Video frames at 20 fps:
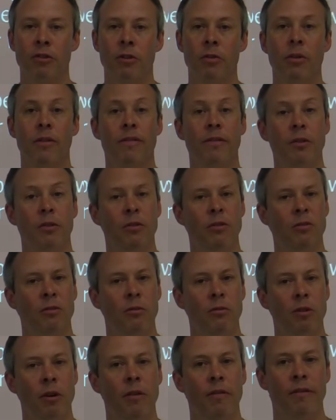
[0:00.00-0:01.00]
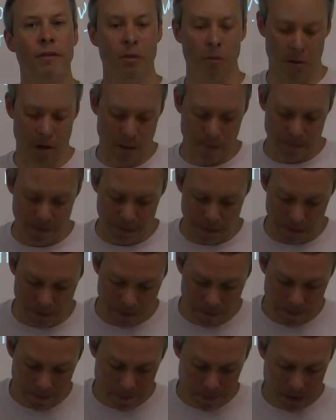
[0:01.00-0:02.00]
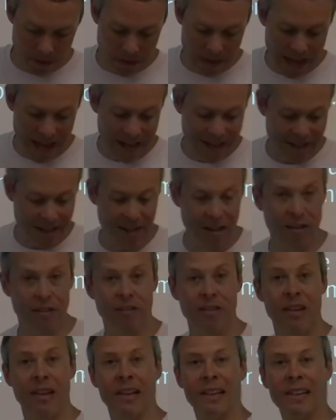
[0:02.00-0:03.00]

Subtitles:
2 if you don't feel comfortable. That is